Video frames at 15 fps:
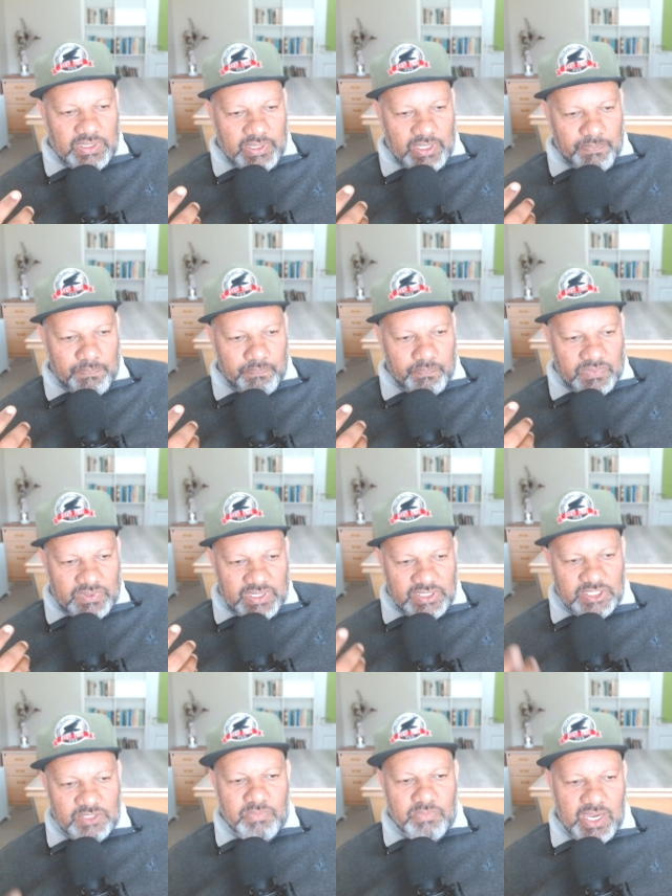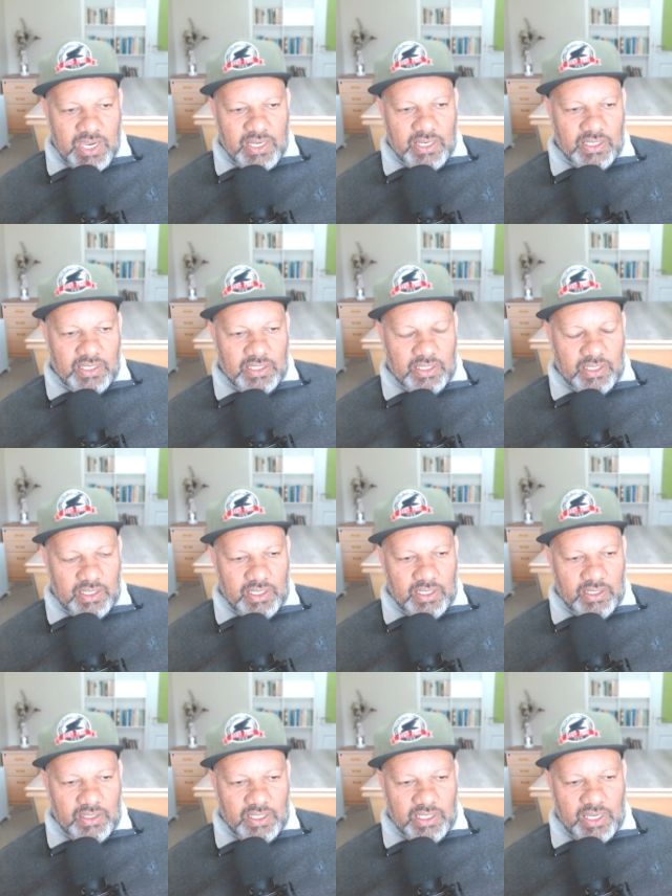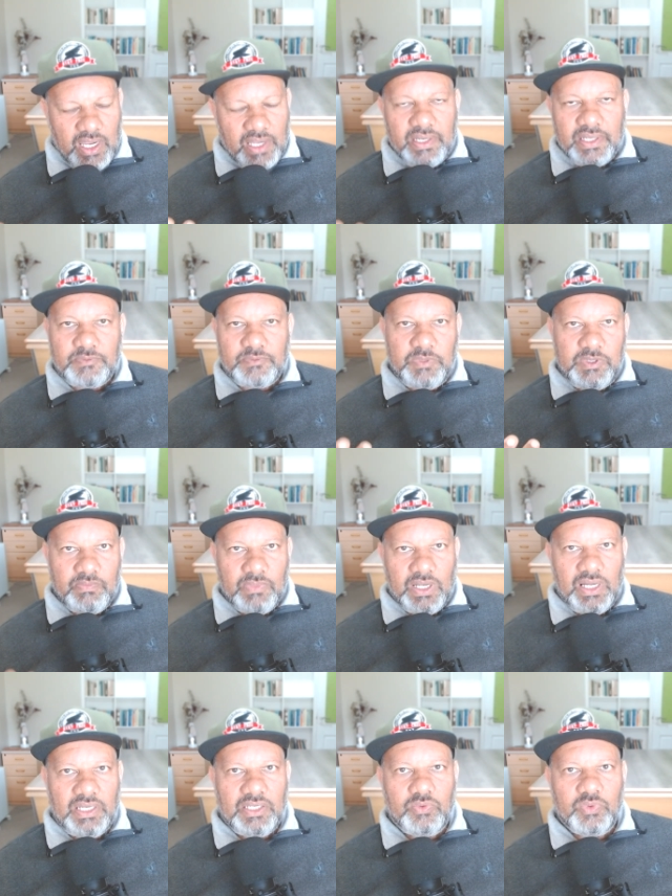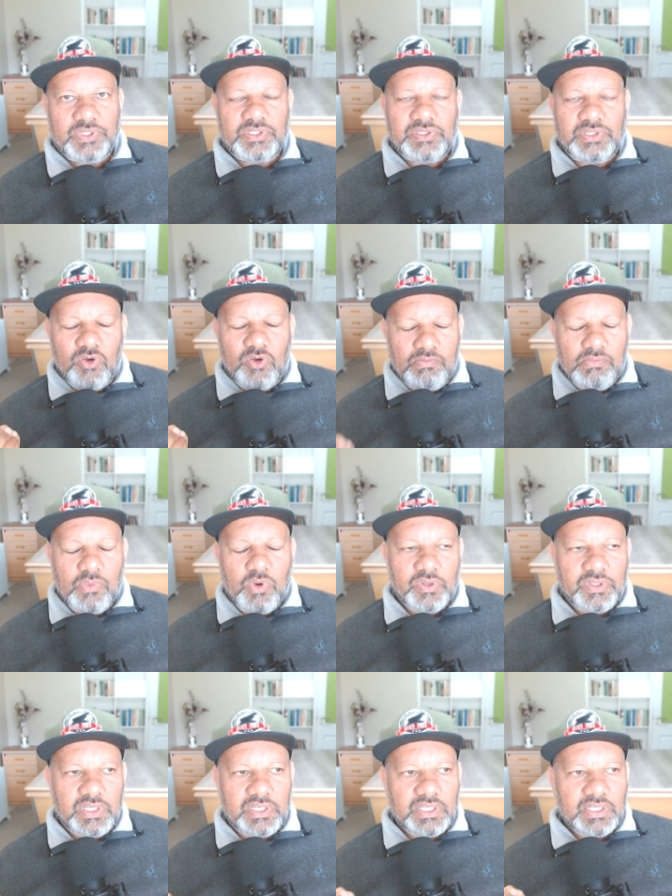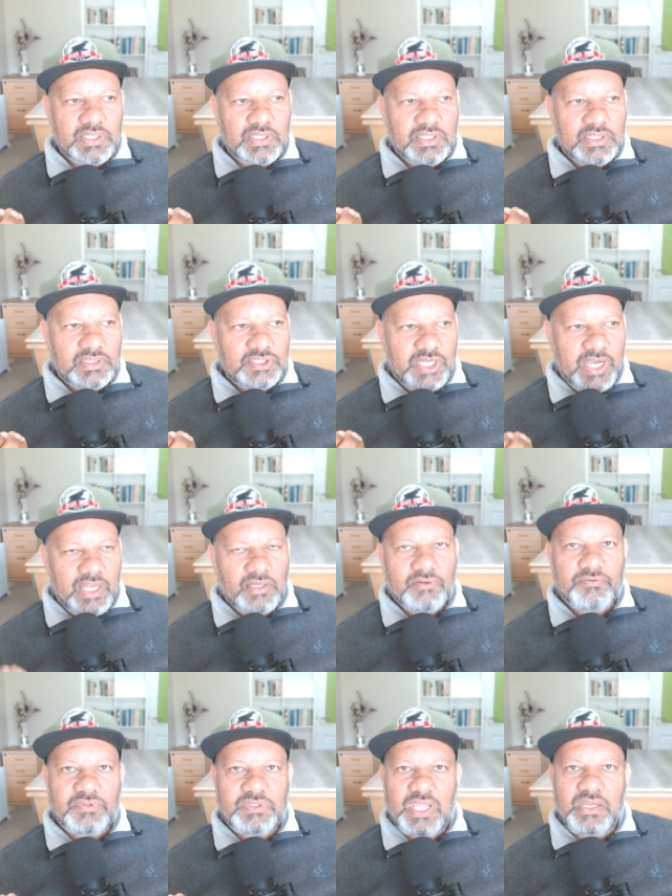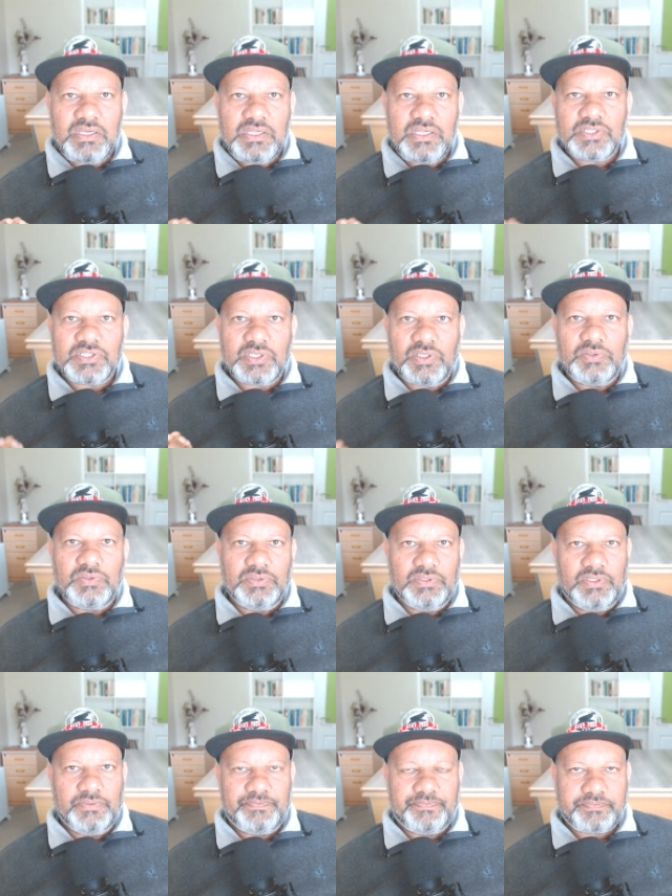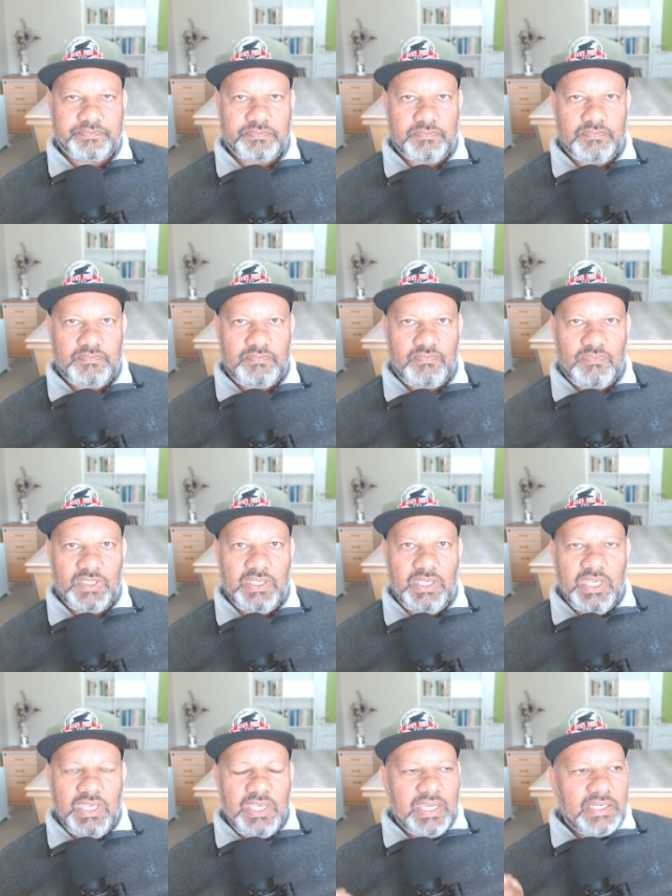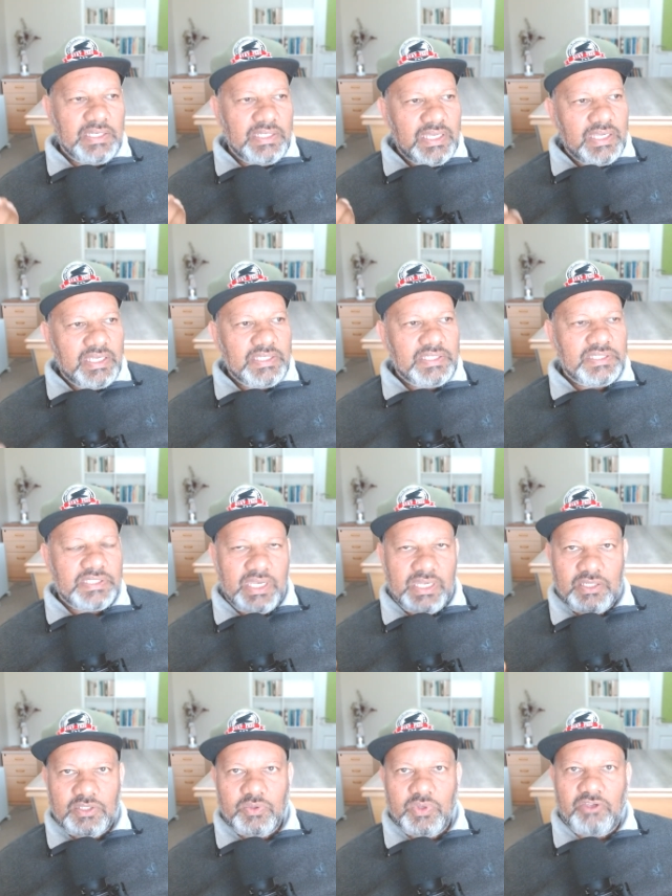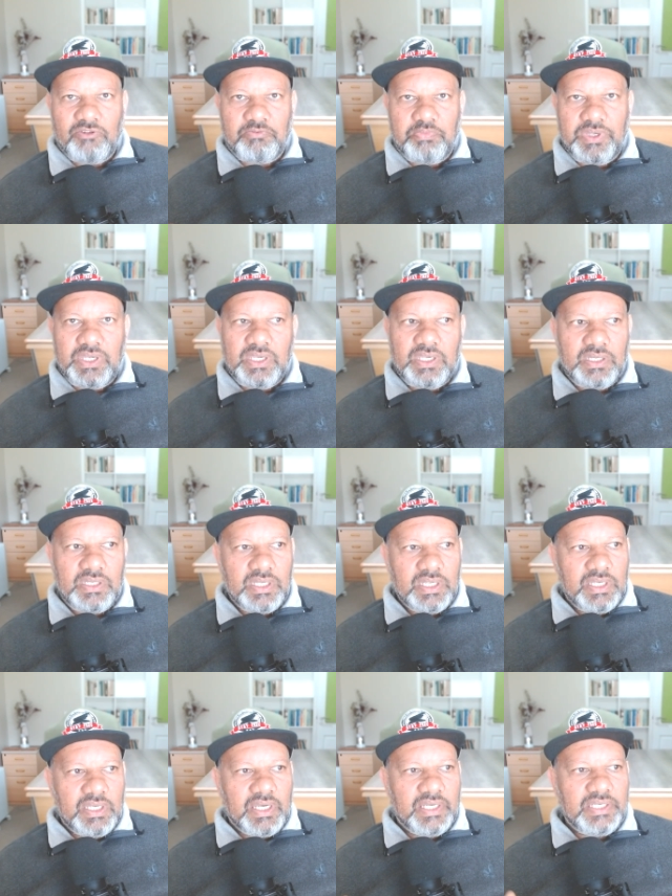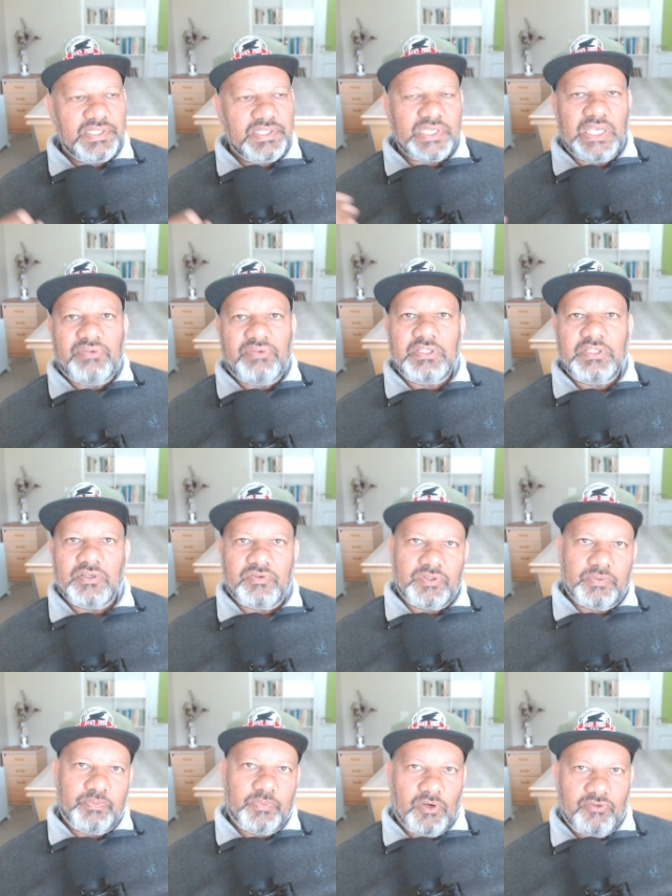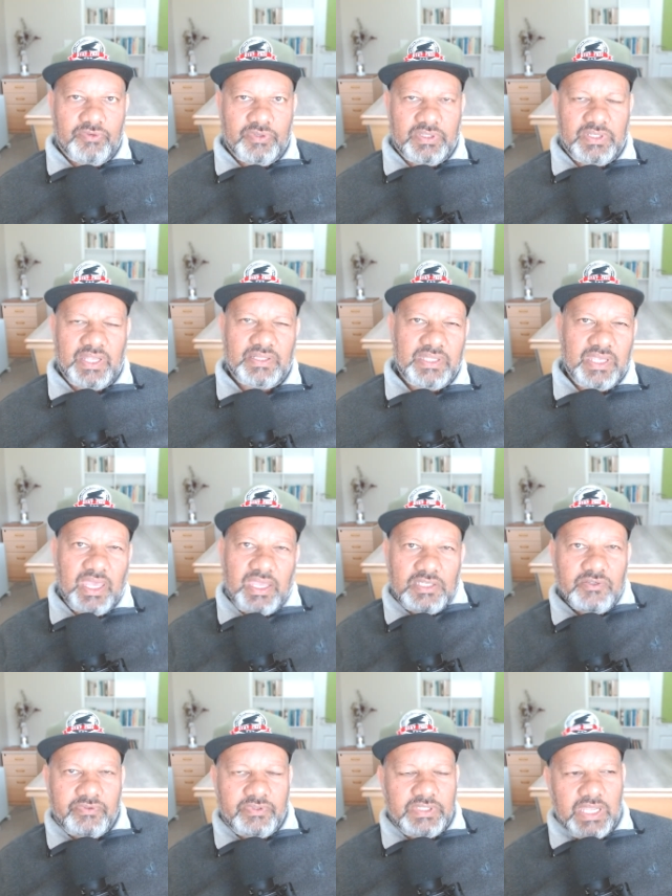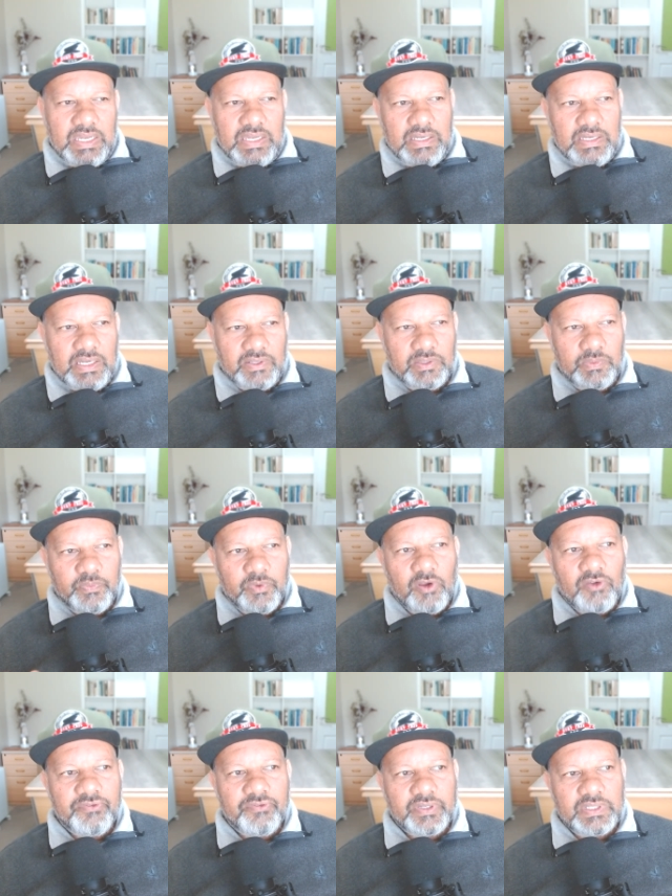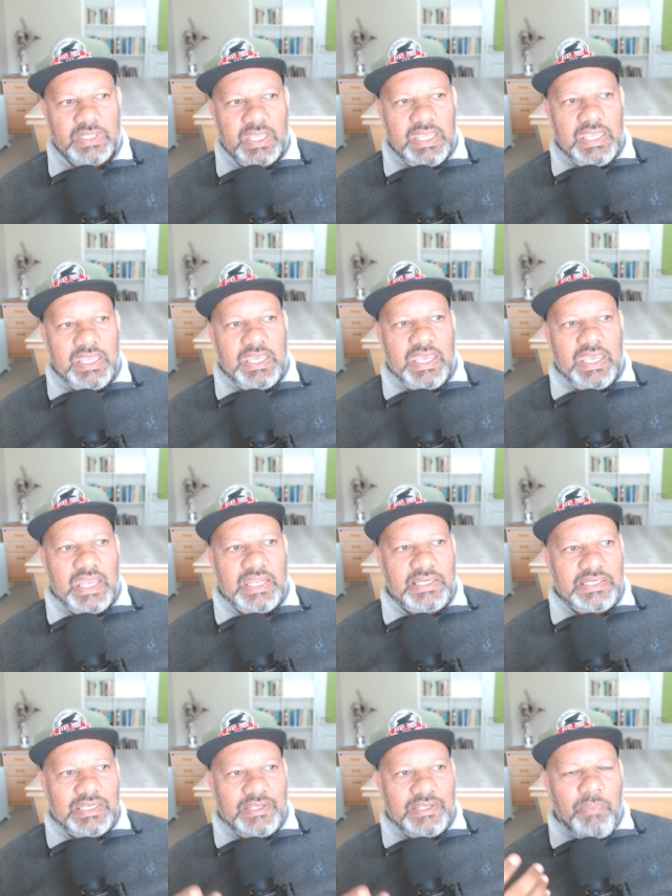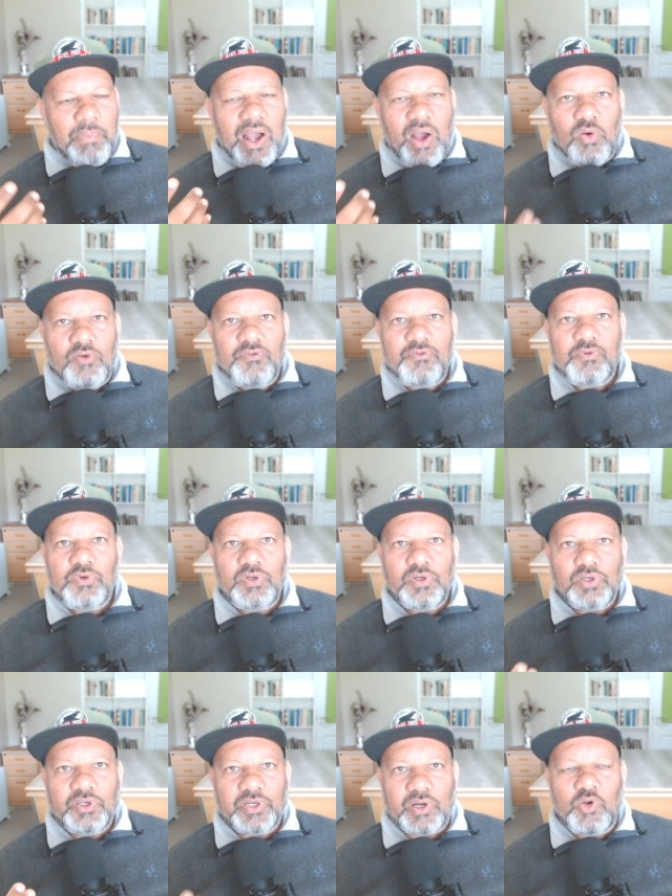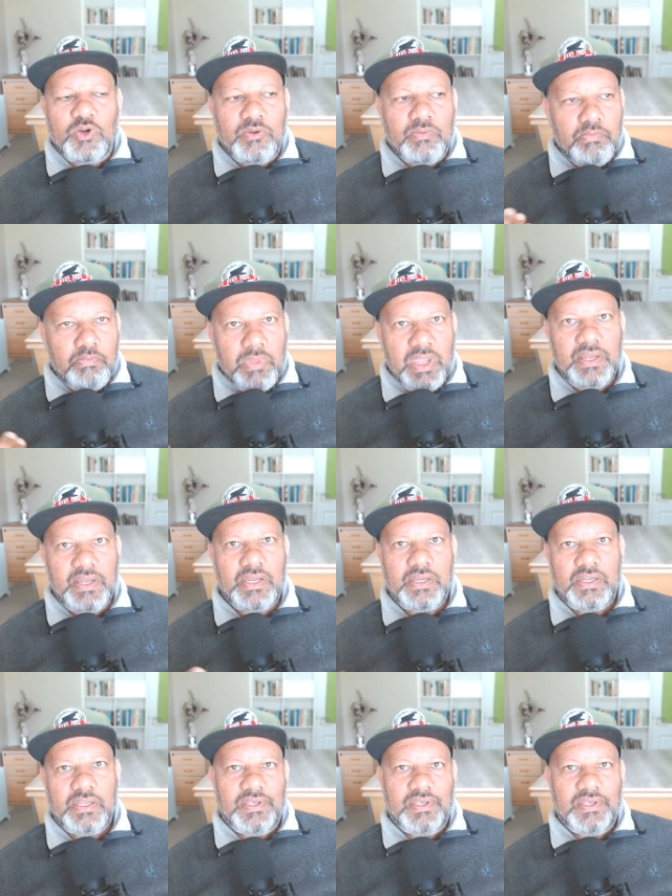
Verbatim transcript: uh, this man, uh, uh, Anas bin Malik, was no more than a child of 10 years old. And he is said to have been a servant of the Prophet at the age of 10. Now, the Prophet had powerful grown men